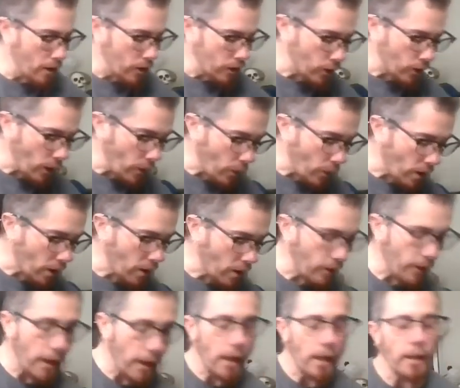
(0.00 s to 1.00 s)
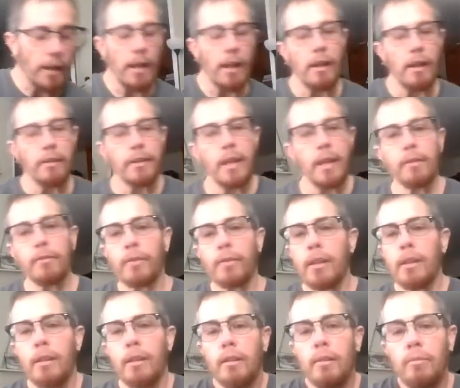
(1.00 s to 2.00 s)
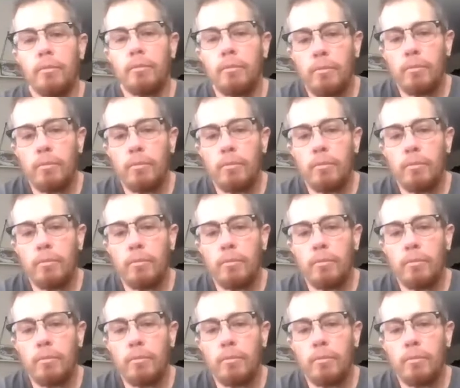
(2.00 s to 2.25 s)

So I work on that. And thankfully,